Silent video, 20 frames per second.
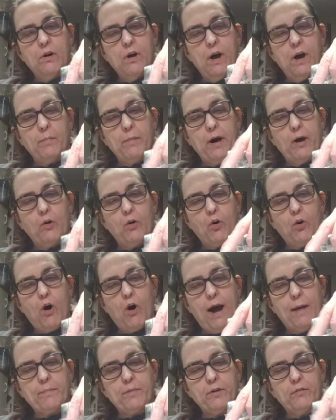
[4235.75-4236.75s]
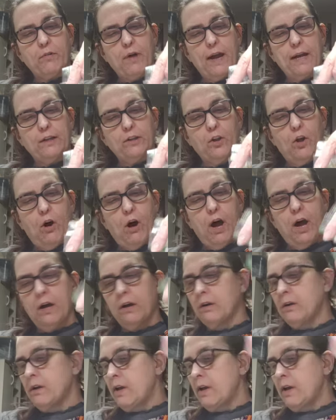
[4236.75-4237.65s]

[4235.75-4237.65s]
about copyright law